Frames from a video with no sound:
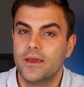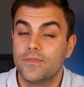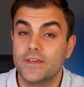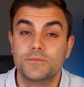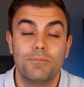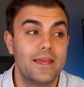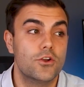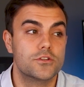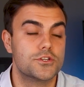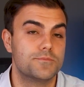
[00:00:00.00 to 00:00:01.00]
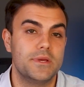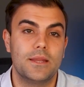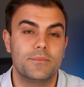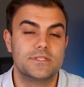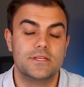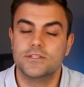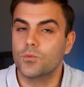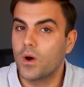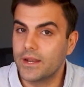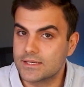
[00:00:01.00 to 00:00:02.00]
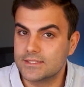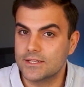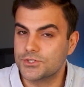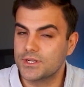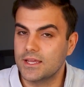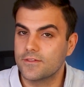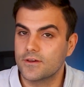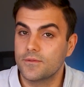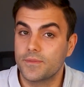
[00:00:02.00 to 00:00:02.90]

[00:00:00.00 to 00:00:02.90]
This may not just be limited to one extension either.